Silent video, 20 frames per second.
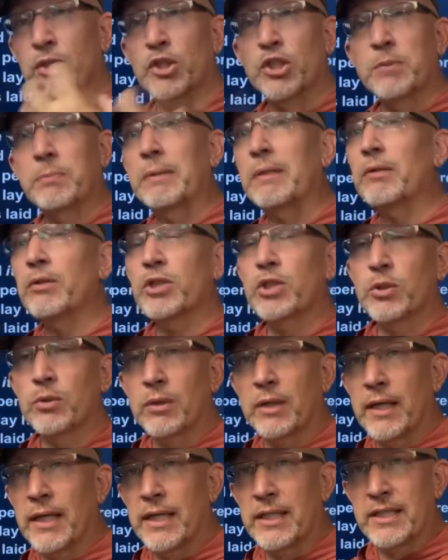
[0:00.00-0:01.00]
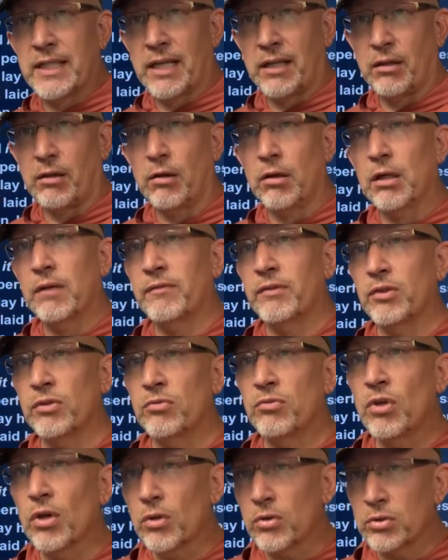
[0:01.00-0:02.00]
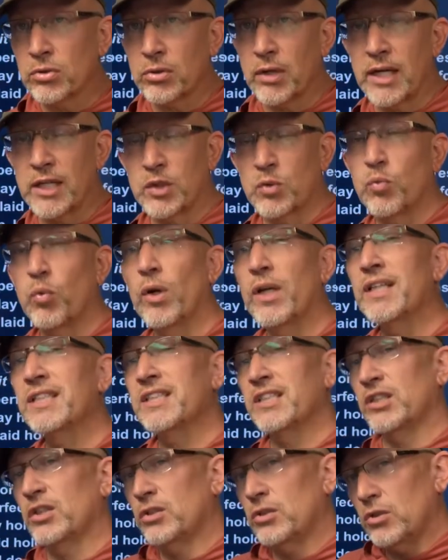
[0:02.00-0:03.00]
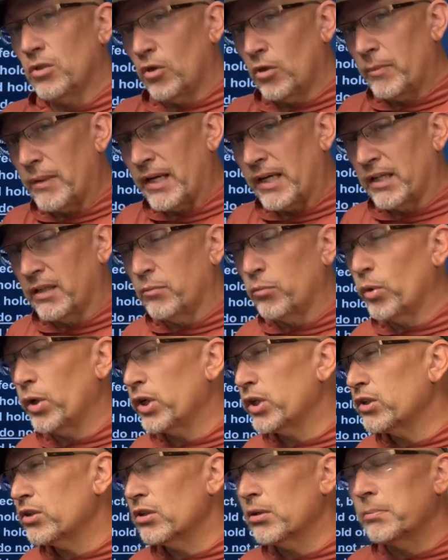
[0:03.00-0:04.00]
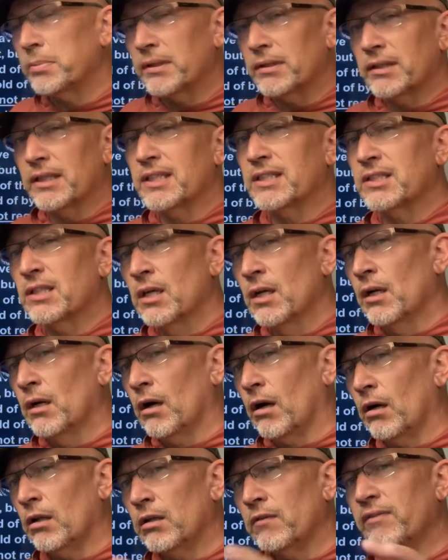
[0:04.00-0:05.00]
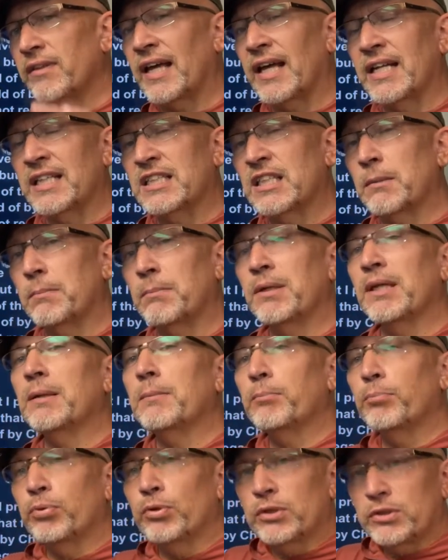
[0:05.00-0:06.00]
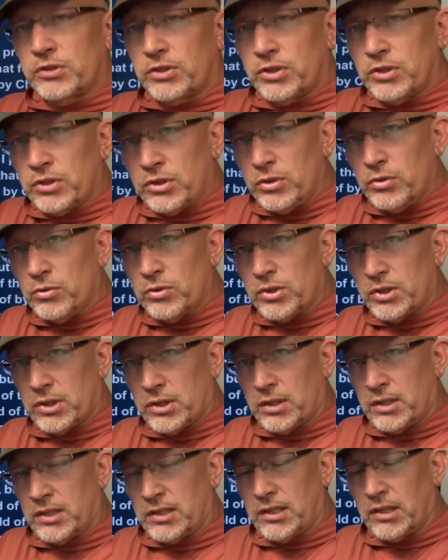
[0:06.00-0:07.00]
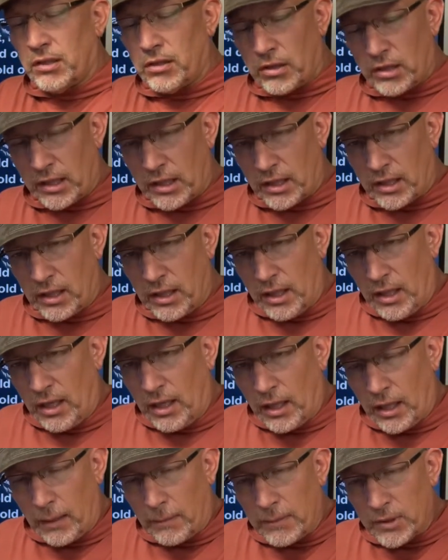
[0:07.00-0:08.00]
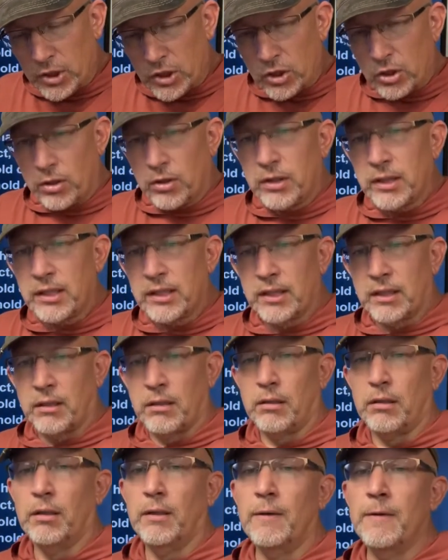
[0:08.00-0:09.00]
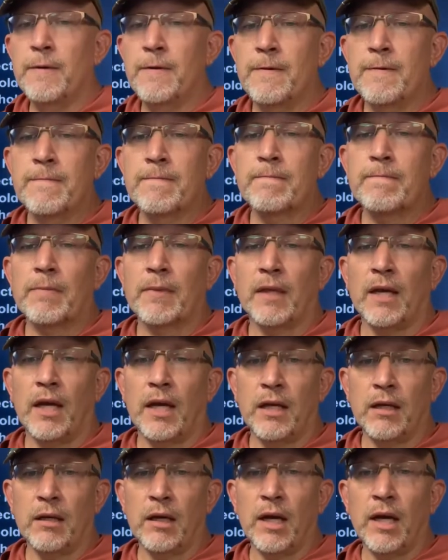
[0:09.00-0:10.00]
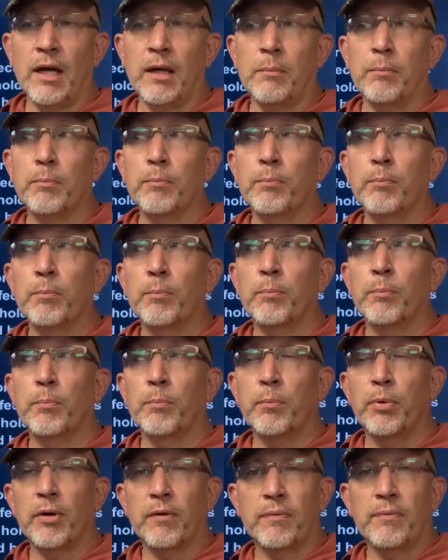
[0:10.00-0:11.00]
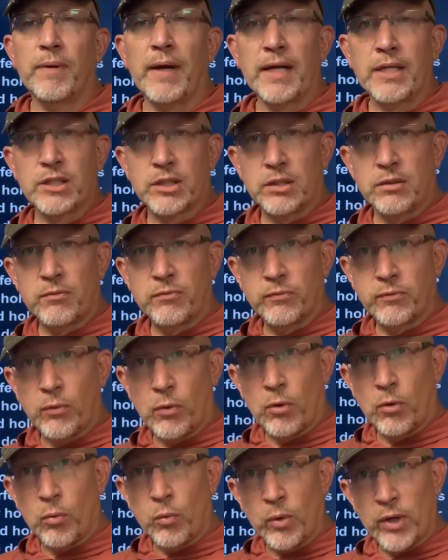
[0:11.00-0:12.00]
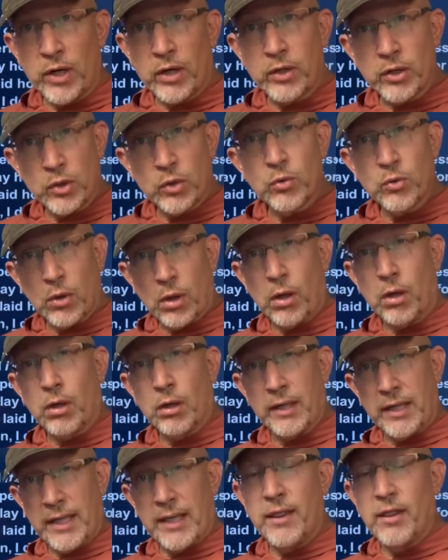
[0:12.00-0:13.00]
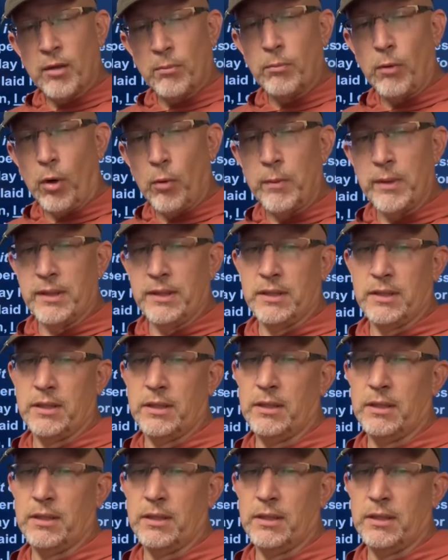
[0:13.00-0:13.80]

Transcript: spiritual age. How long have you known Christ? What is it you know about him? What are your abilities? All of that. Is it being put to use? Is there a, a maturity there? A, a perfection for where you are in the moment.